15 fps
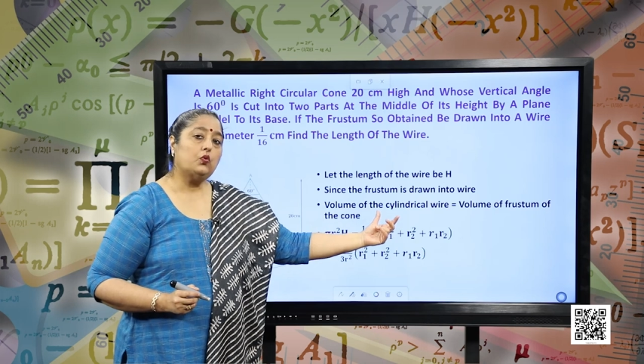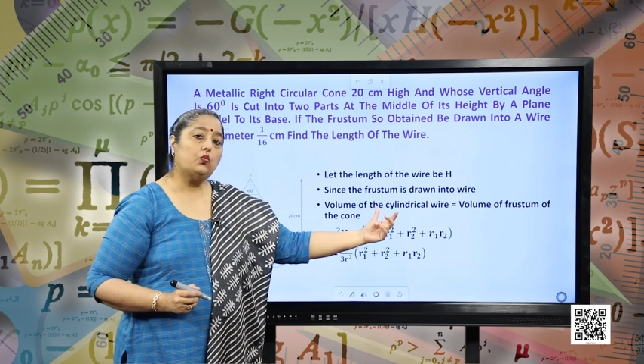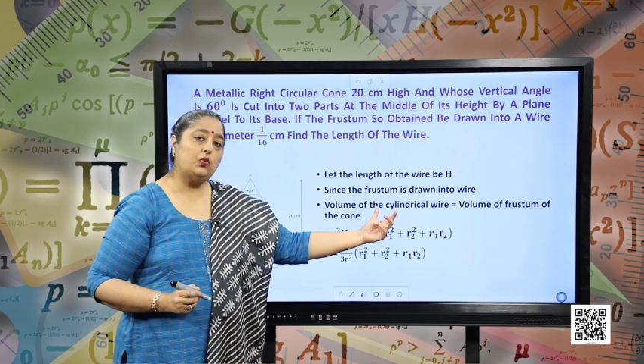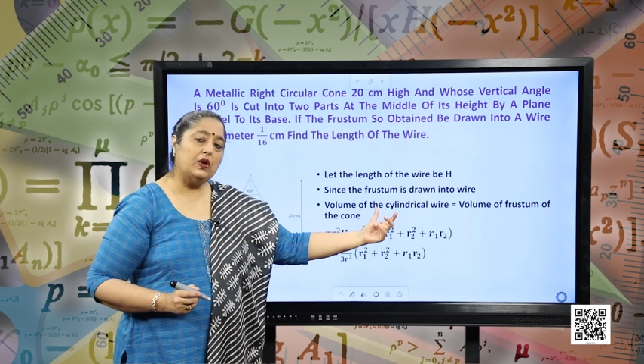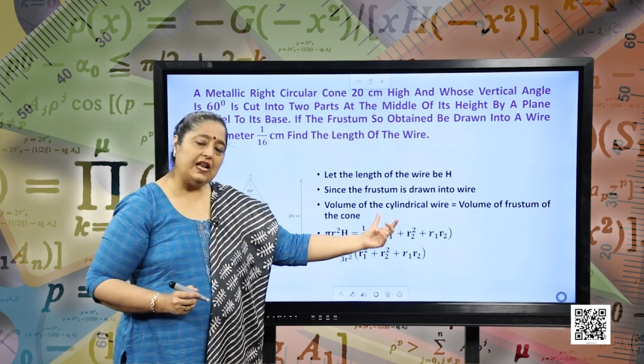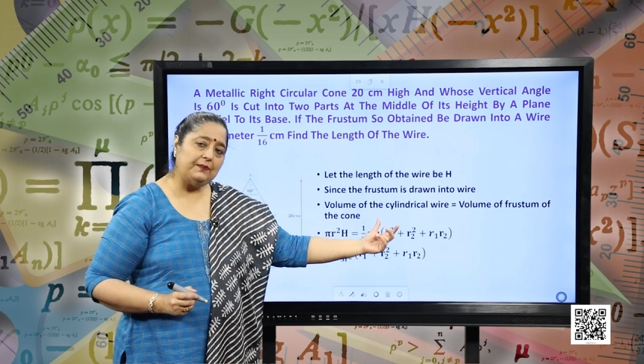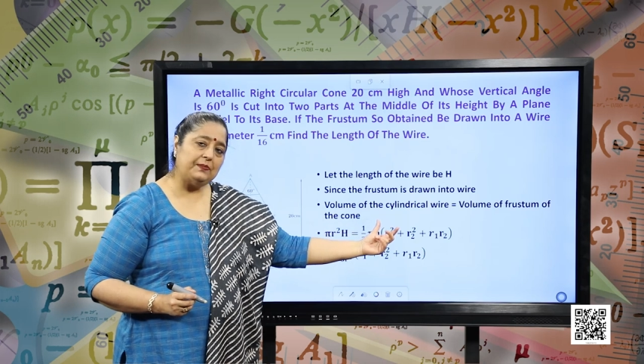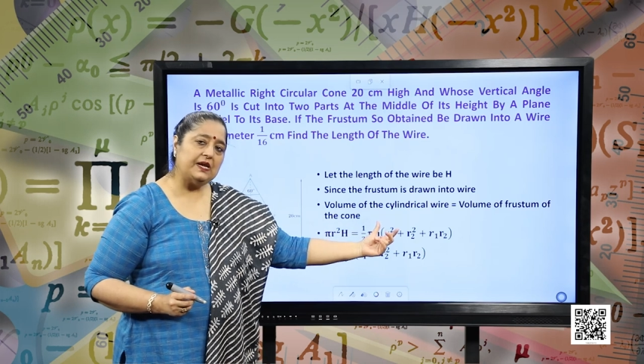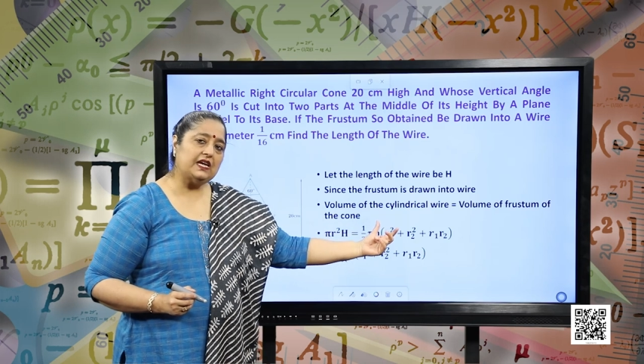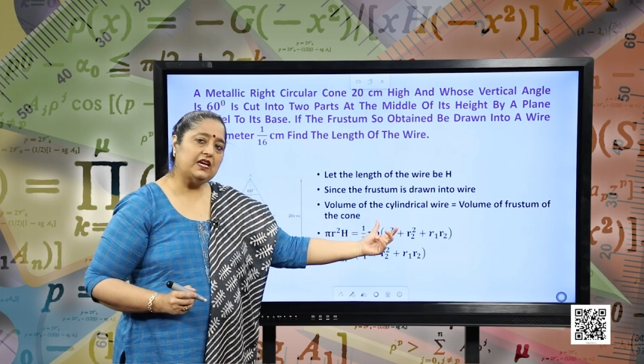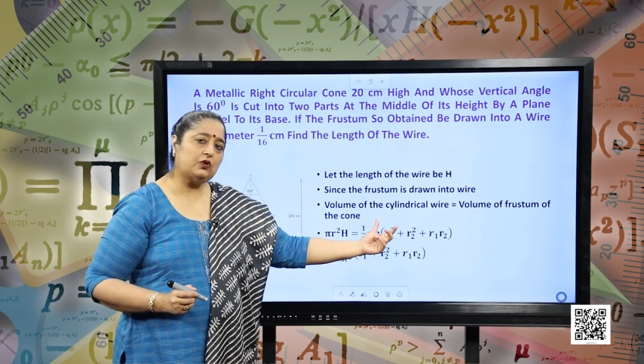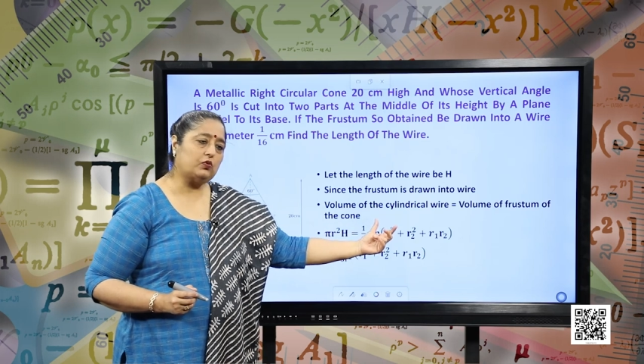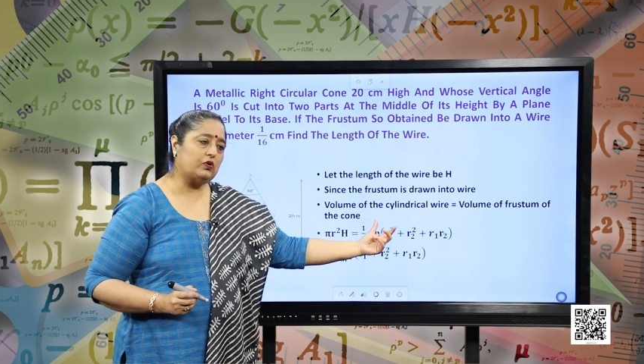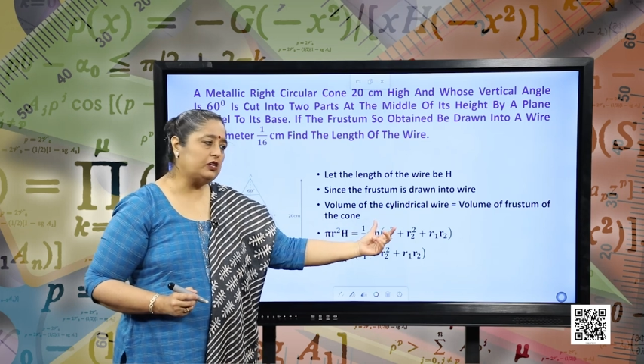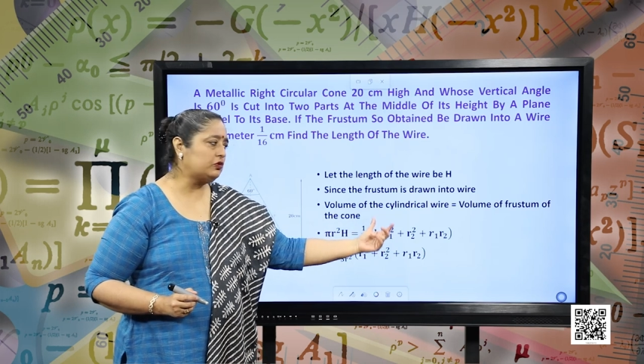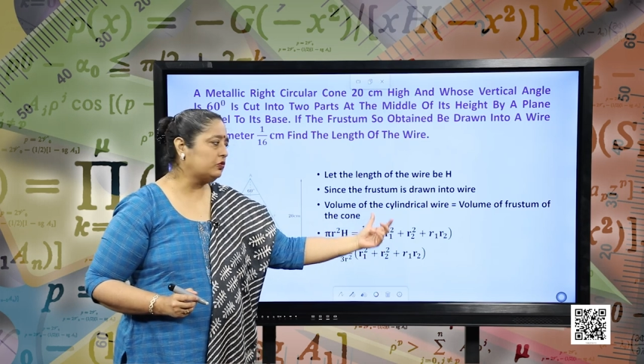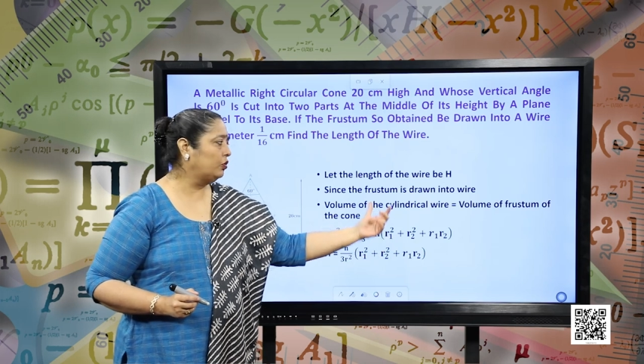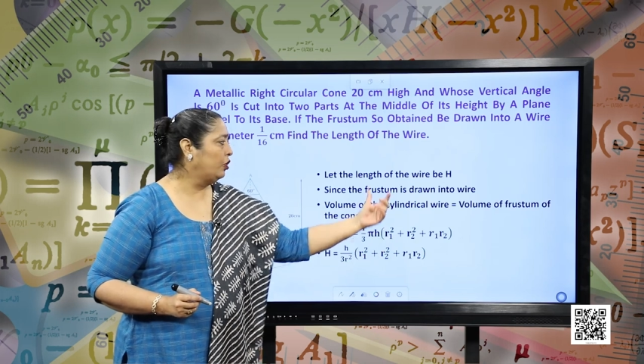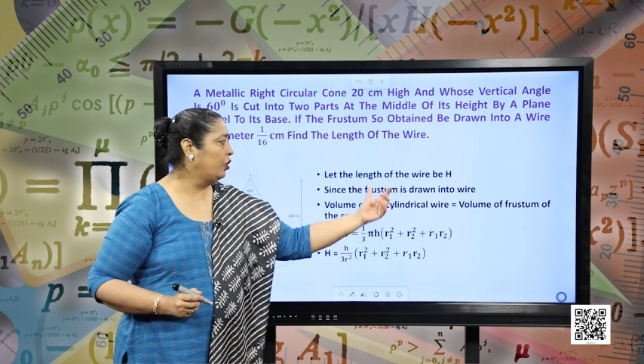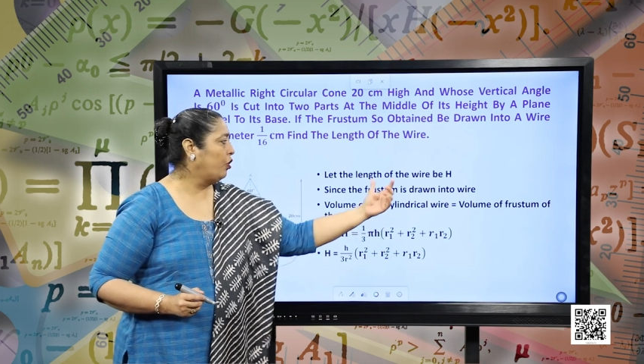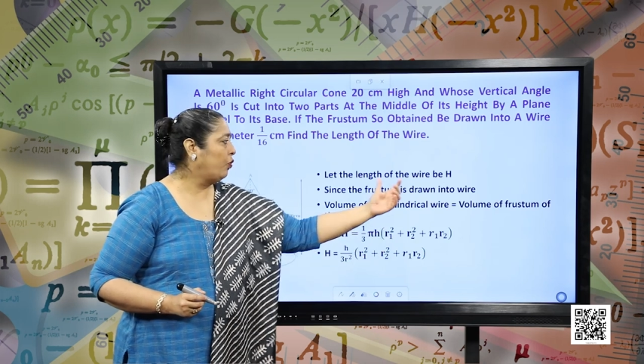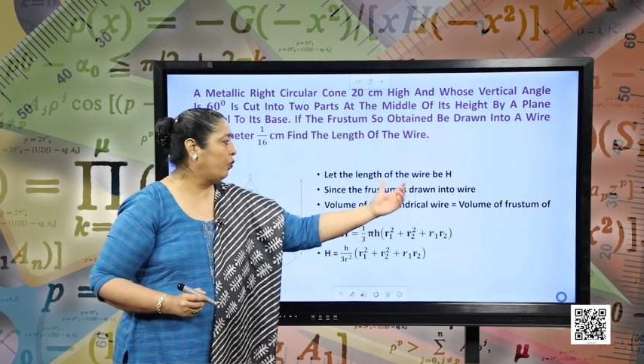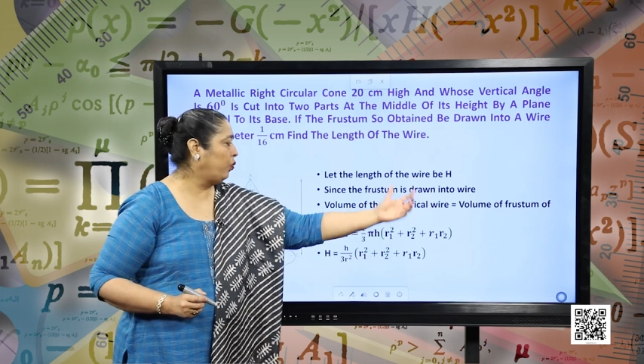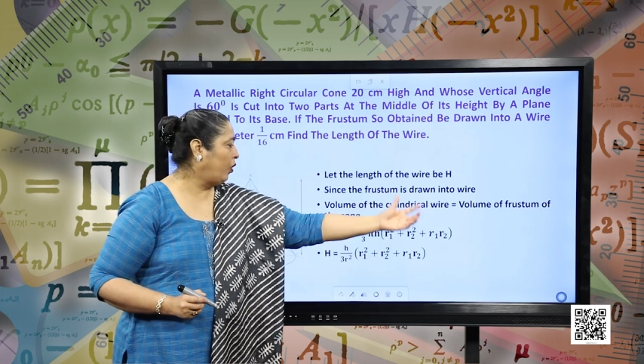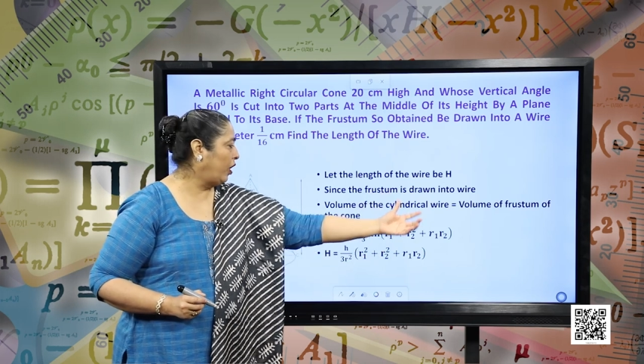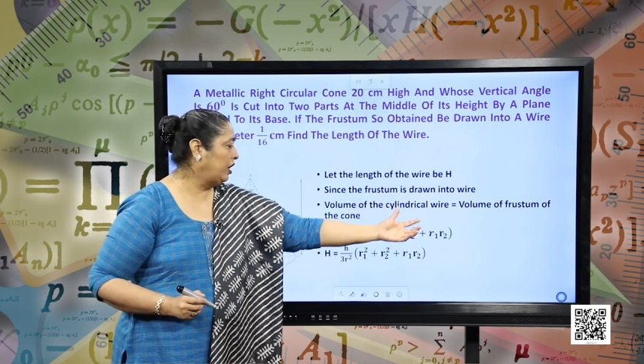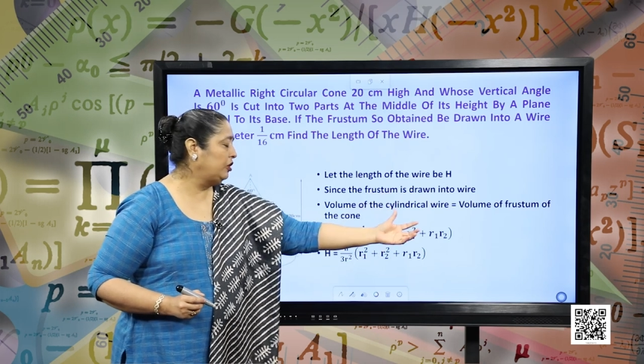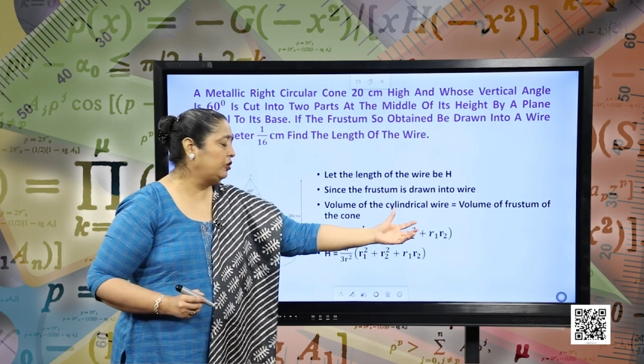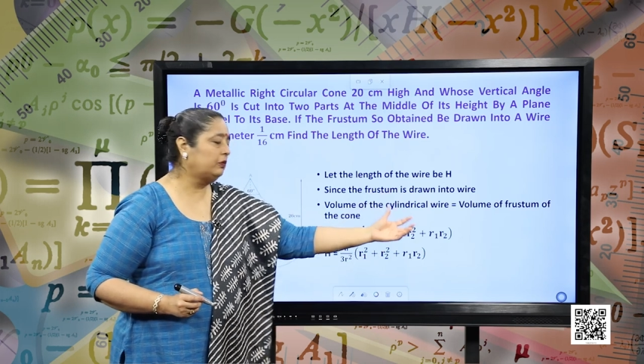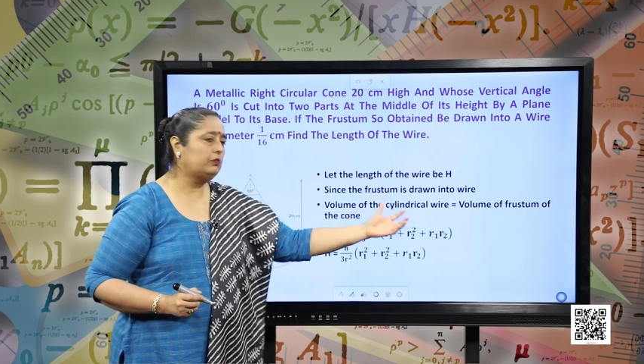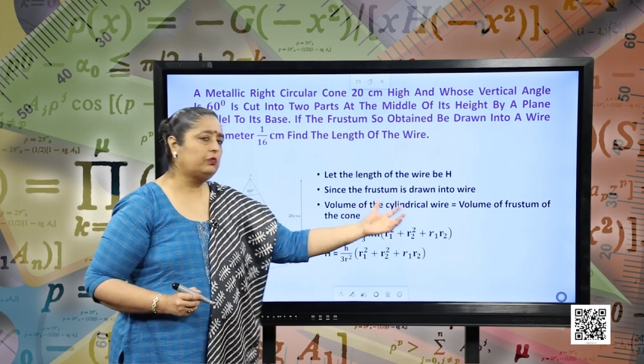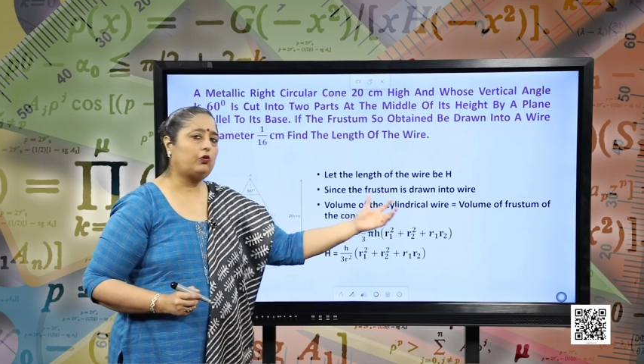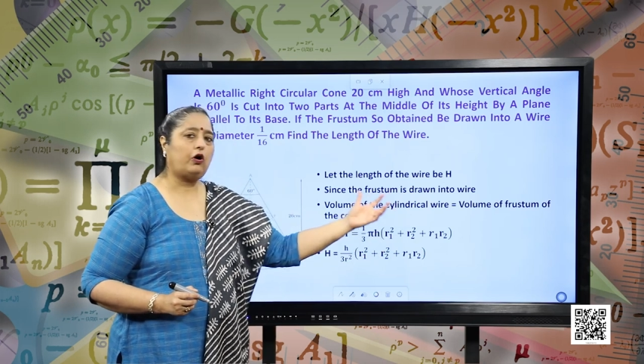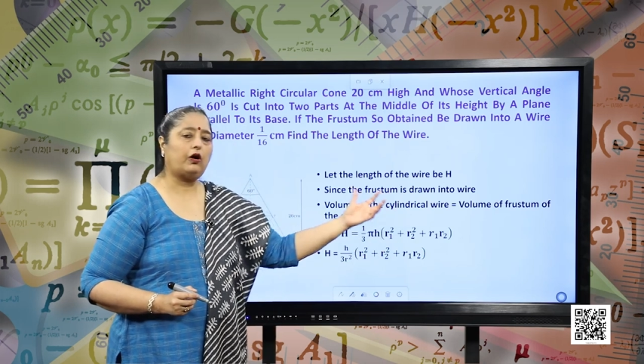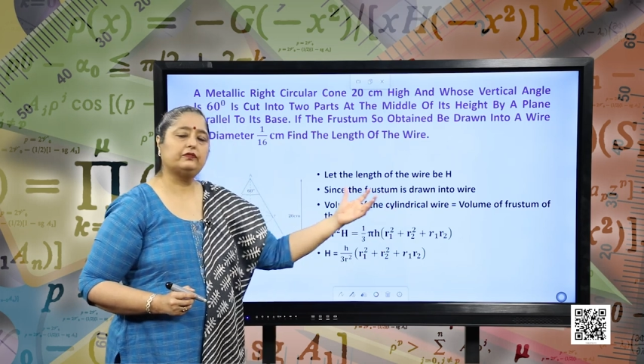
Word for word: will be equal to volume